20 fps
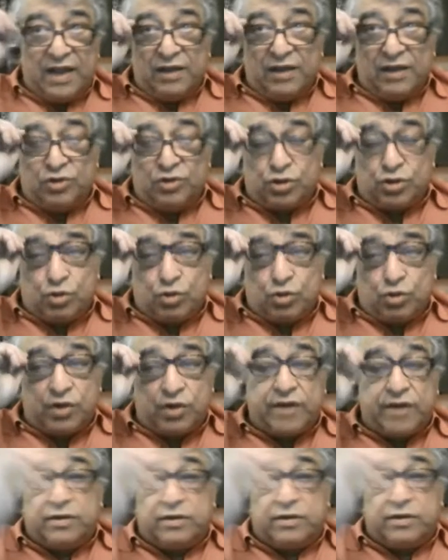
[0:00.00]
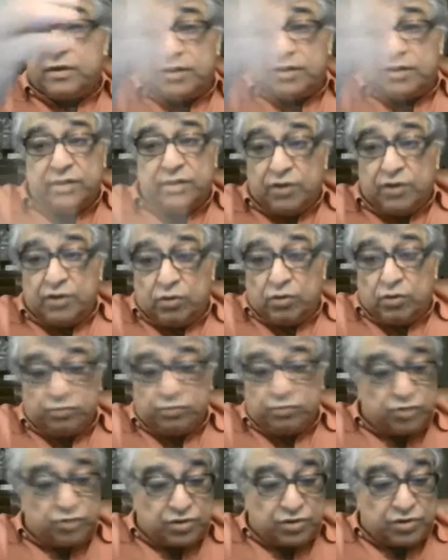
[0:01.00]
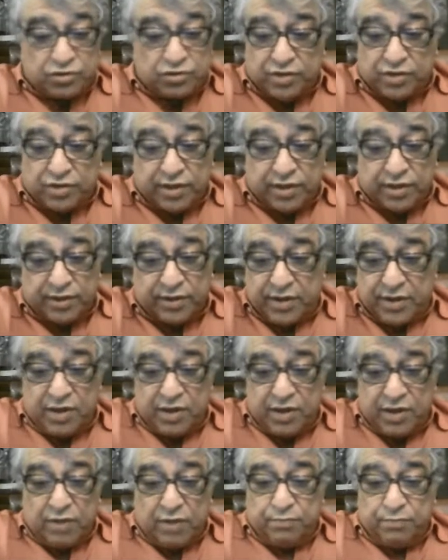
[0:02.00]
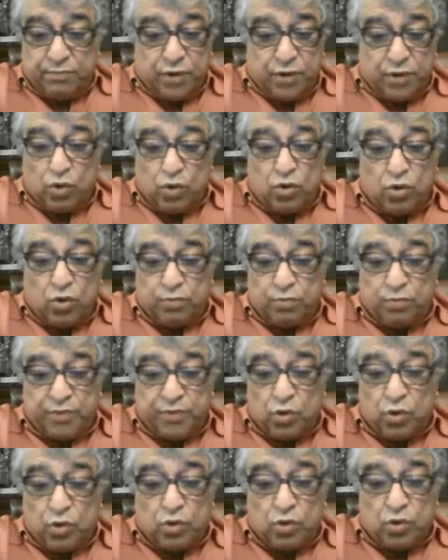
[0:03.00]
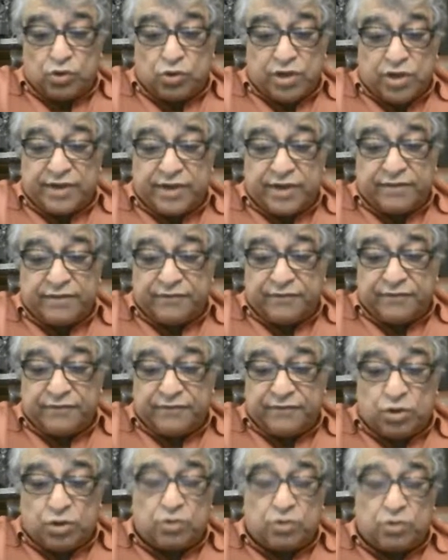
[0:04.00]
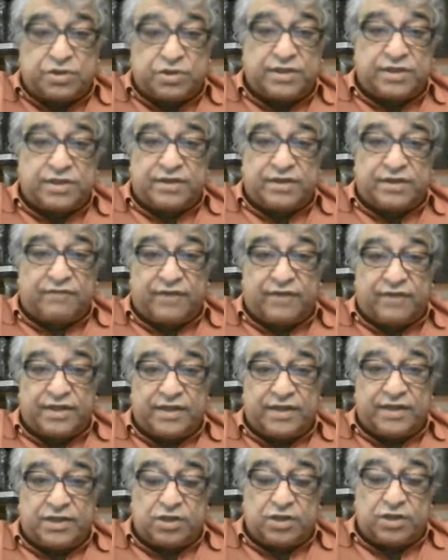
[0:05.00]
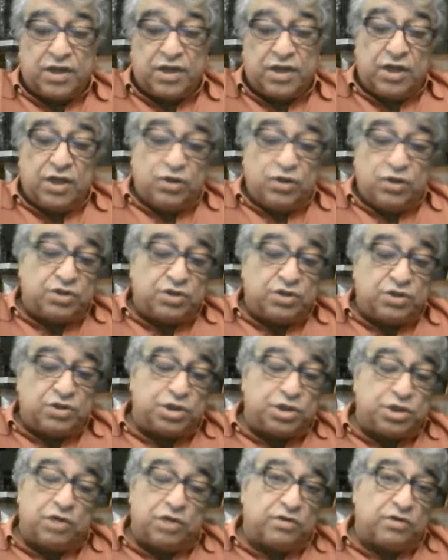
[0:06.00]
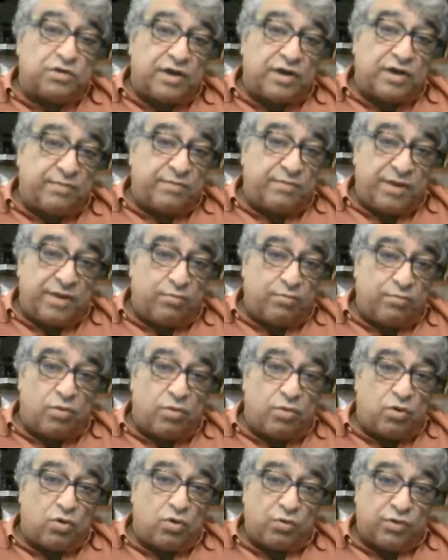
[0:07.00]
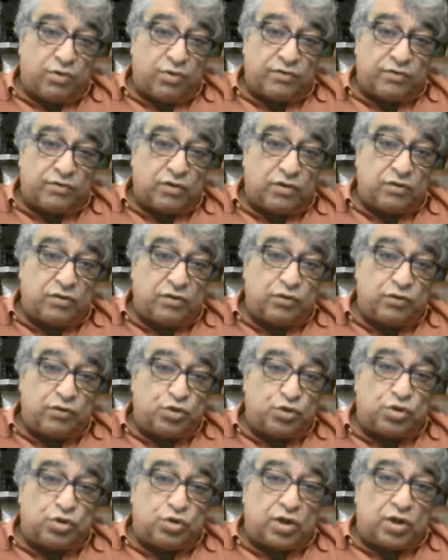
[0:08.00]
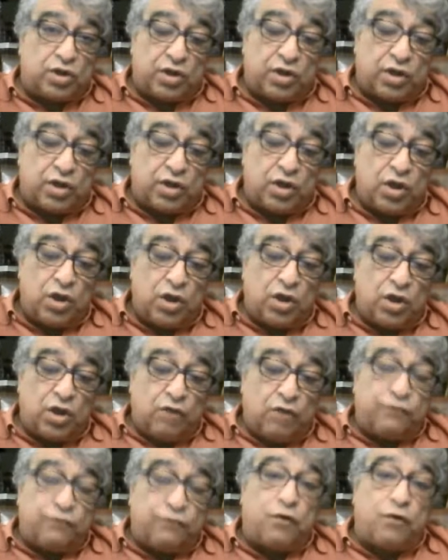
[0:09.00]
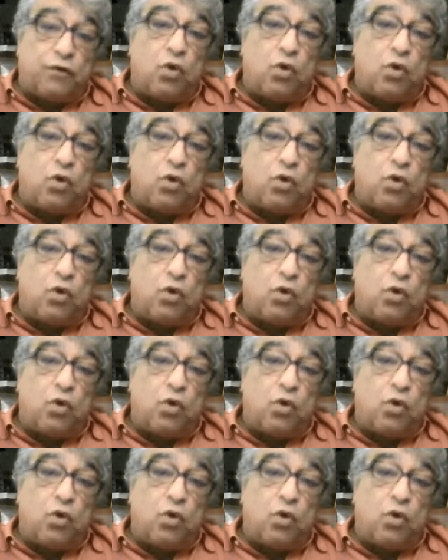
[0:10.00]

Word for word: just look at the, you know, just uh, pure, pure scientific journals and stuff like this. You see, children are being born with. Uh, yeah. Four.